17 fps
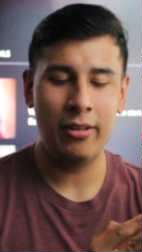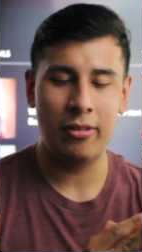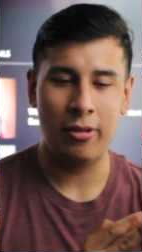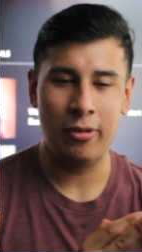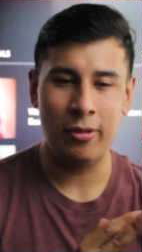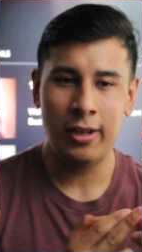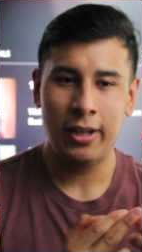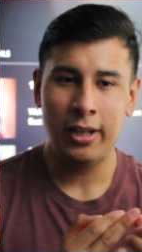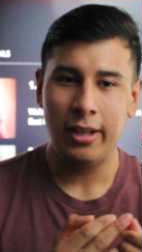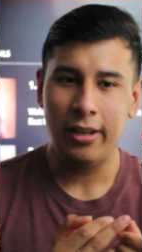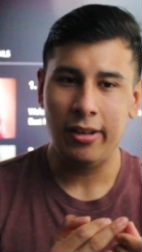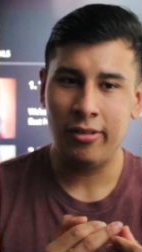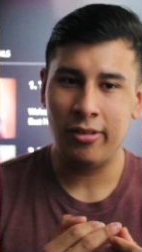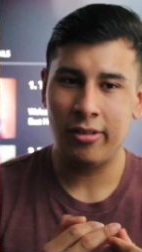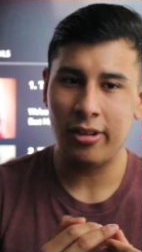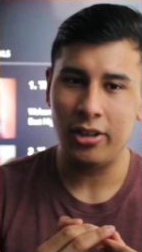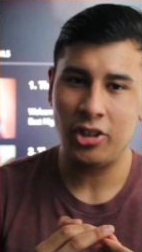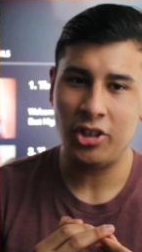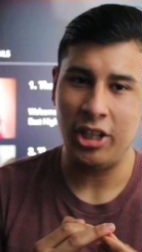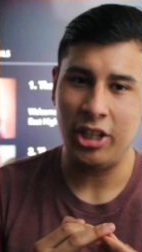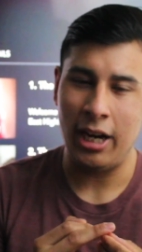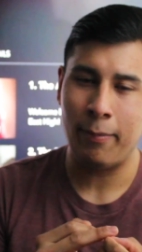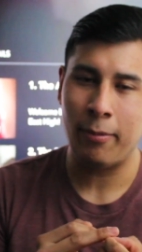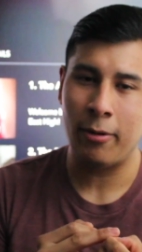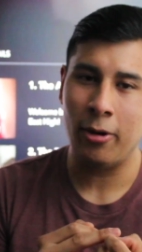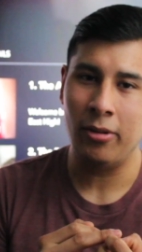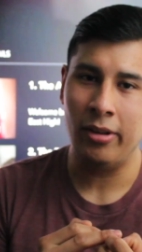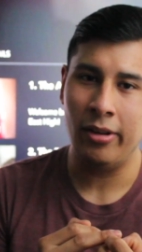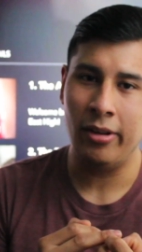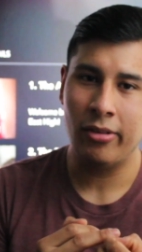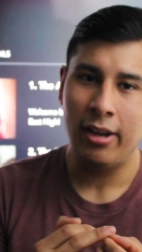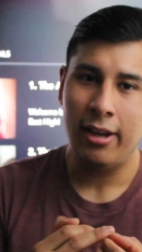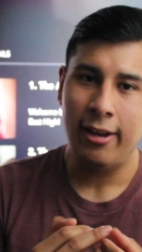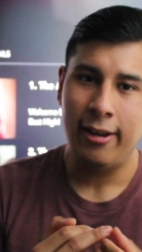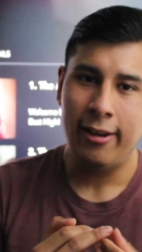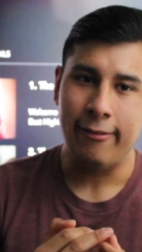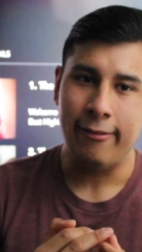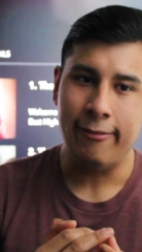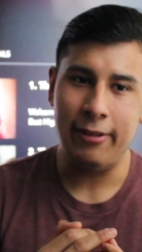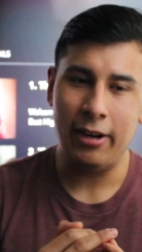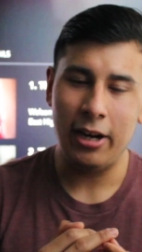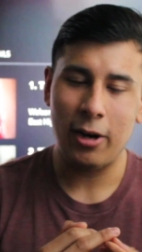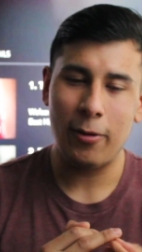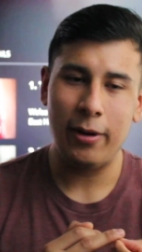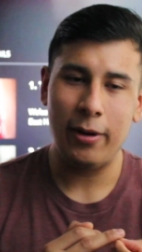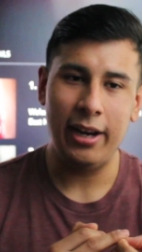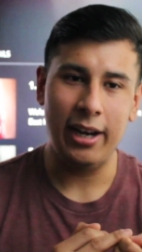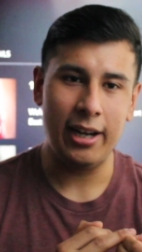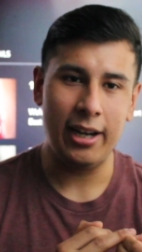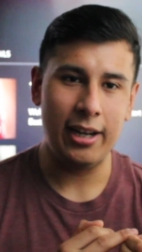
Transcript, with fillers: Who, he's going to chaperone this very...